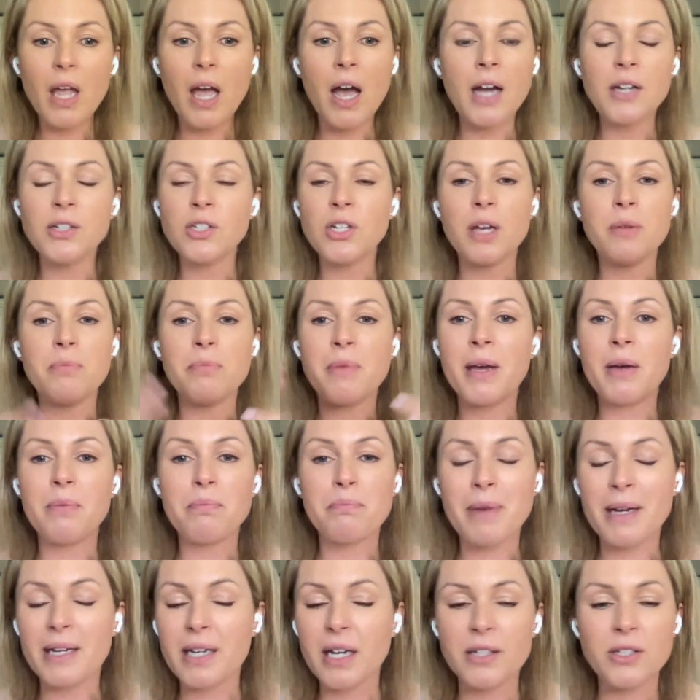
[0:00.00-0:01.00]
I don't
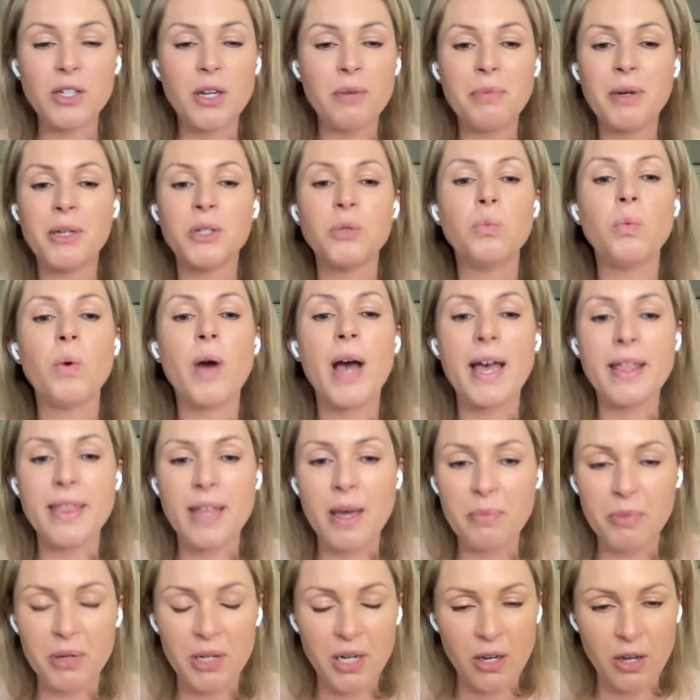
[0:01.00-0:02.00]
mind where
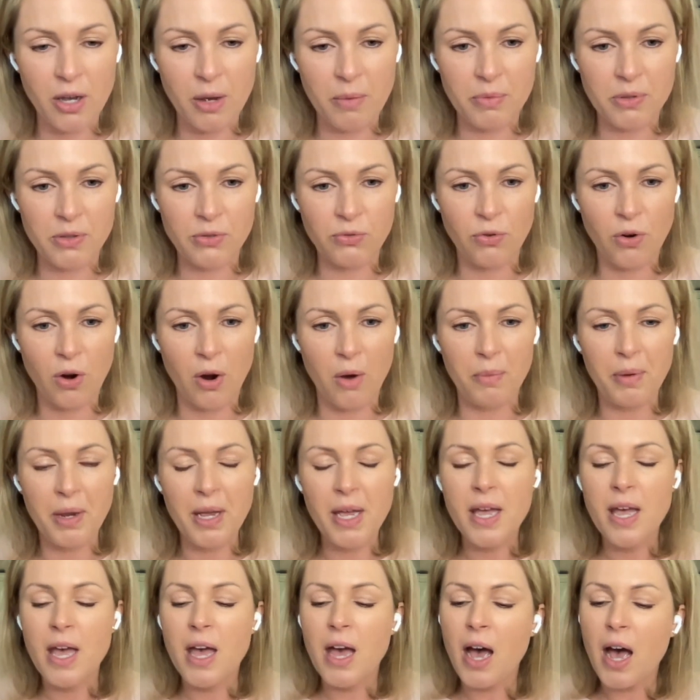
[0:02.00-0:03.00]
that money comes from.
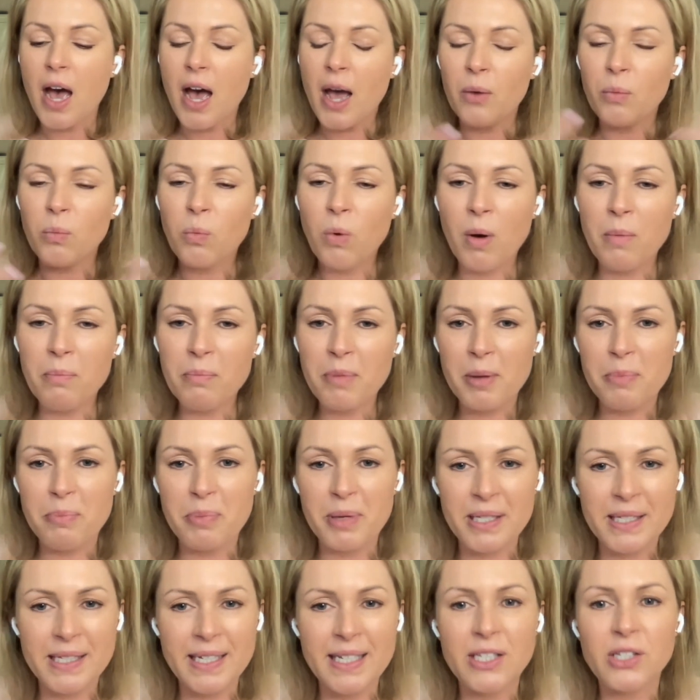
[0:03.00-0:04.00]
I want my
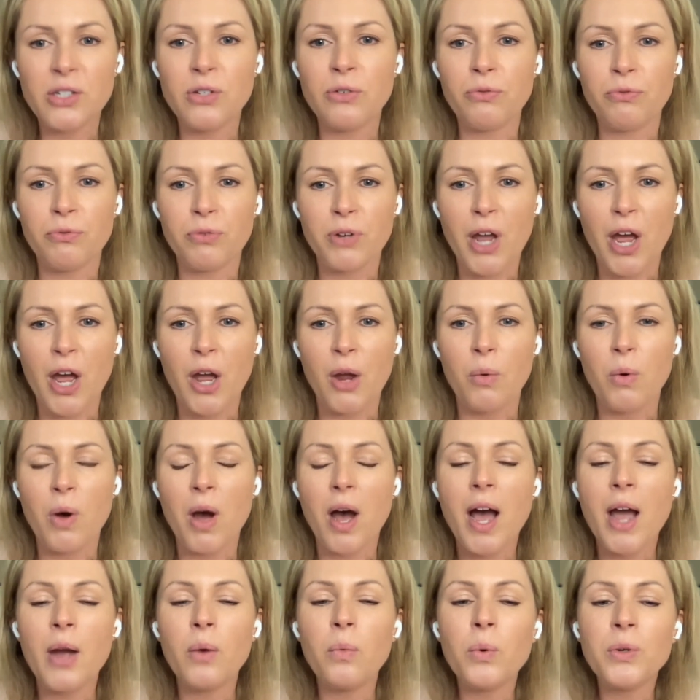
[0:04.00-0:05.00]
business to flow.
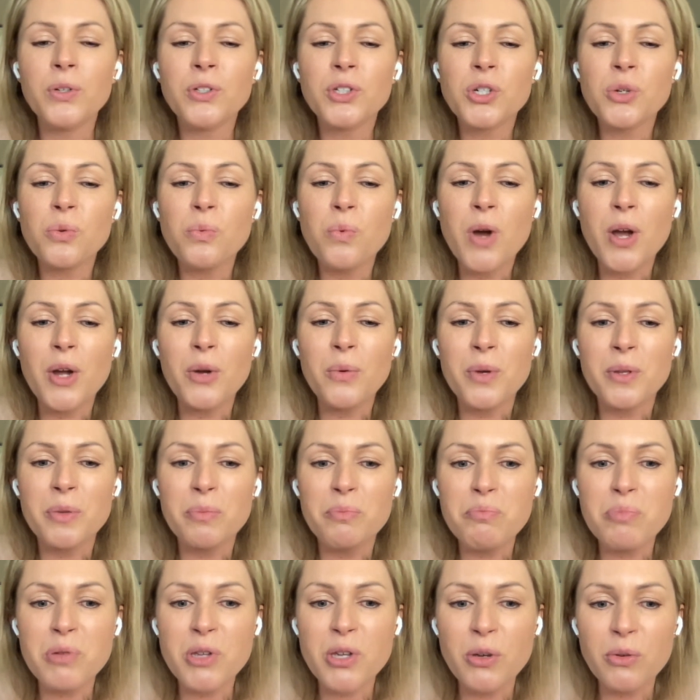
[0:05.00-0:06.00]
I want to work
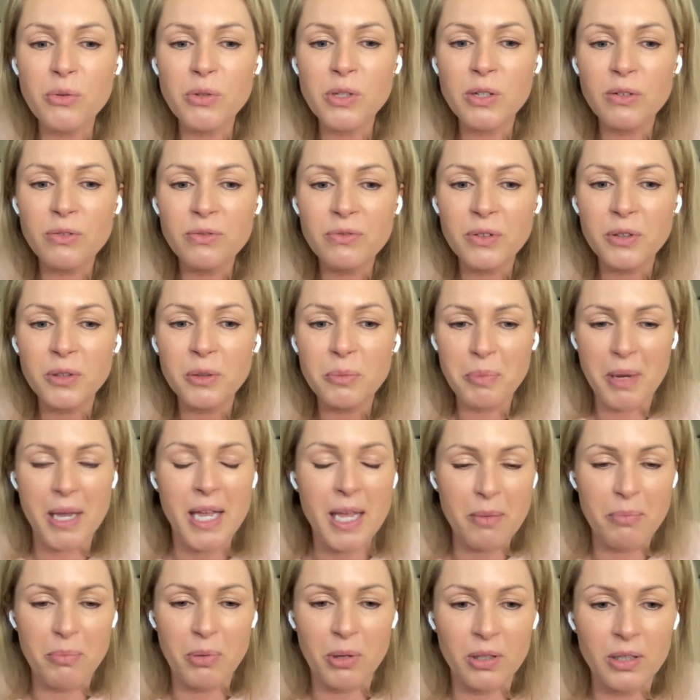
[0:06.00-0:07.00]
with beautiful
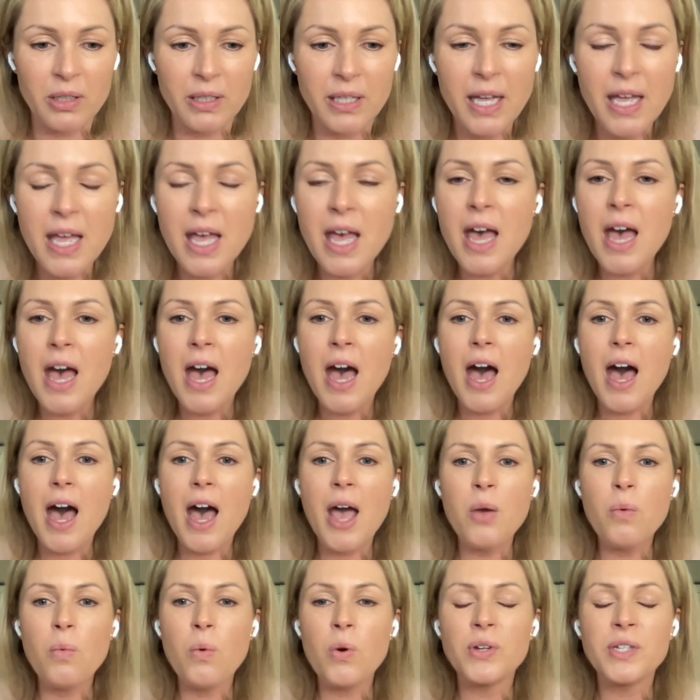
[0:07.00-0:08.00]
people.
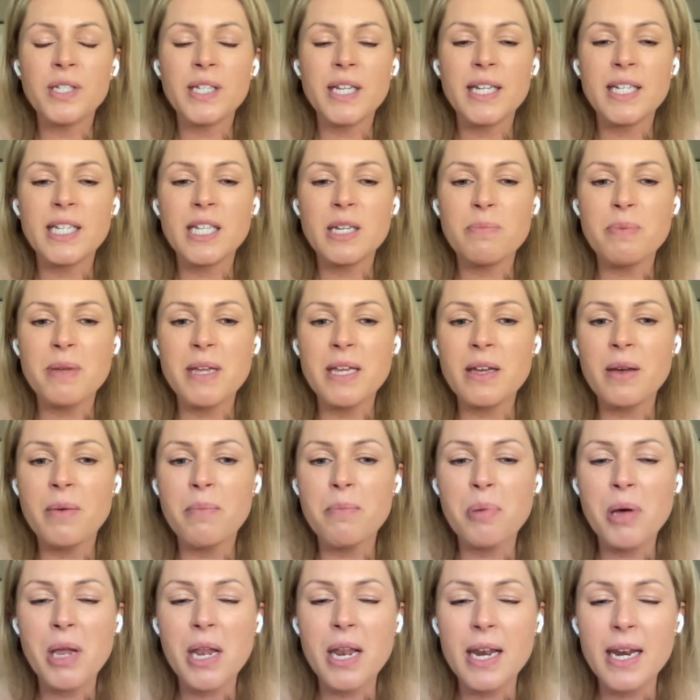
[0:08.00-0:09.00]
I want it to be
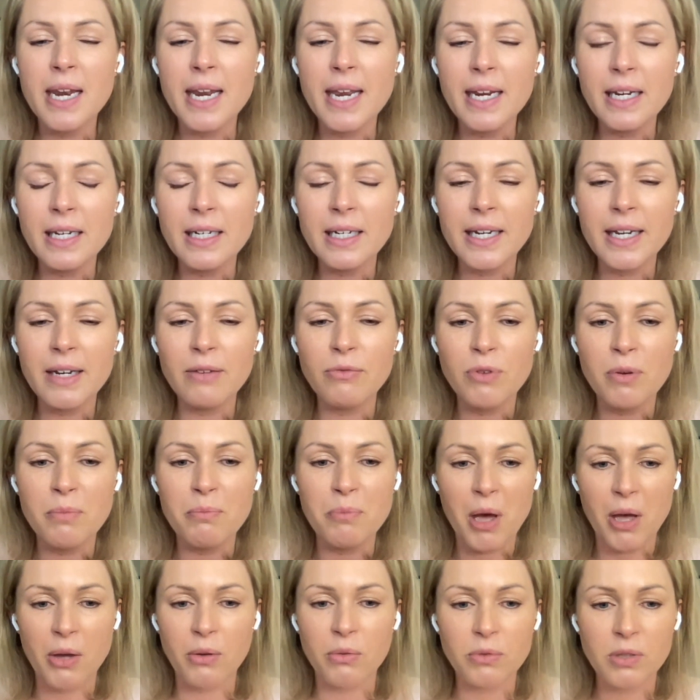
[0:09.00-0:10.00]
completely
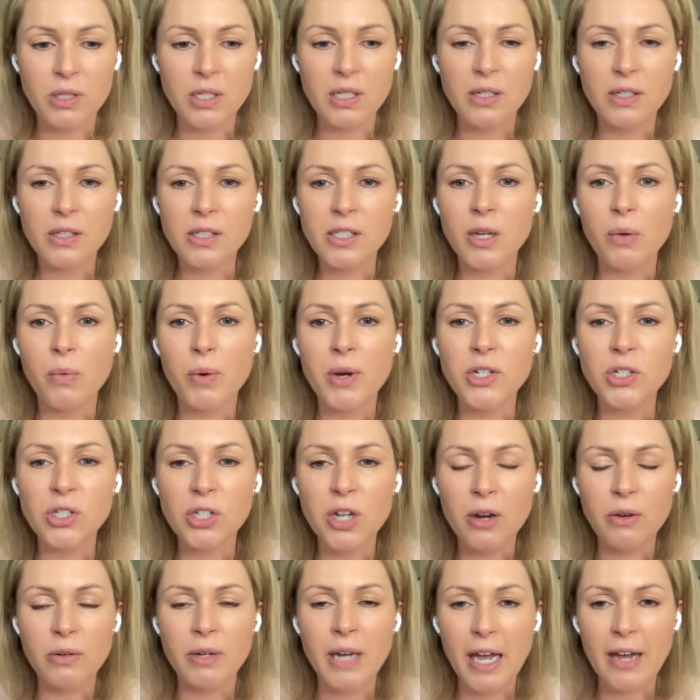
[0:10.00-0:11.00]
remote, so I
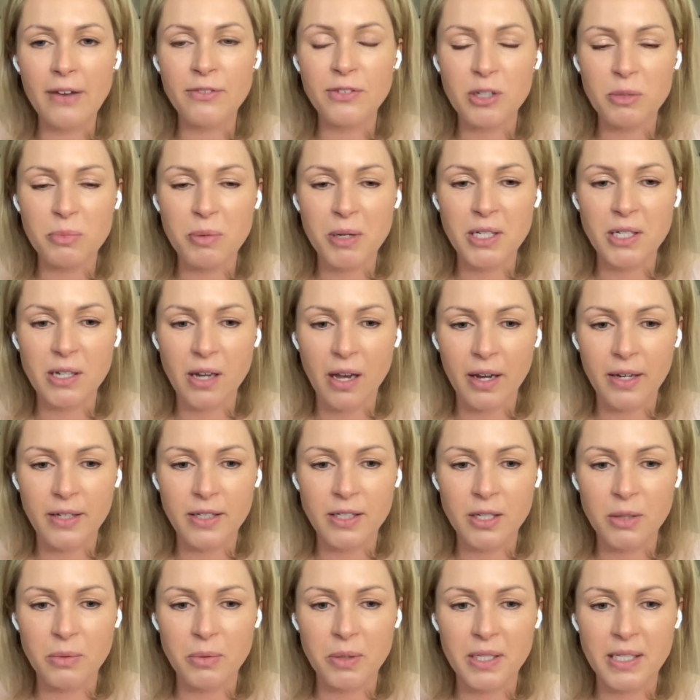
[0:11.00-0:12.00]
don't have to be tied
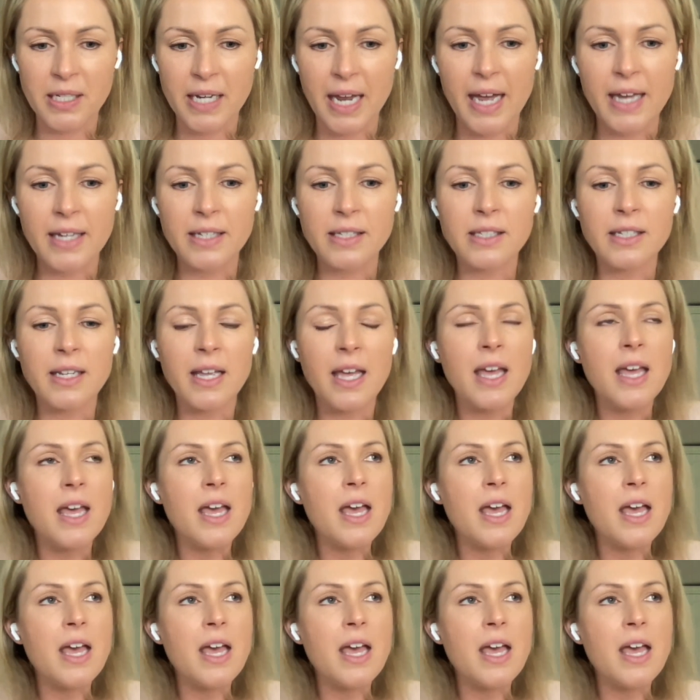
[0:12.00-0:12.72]
to a desk.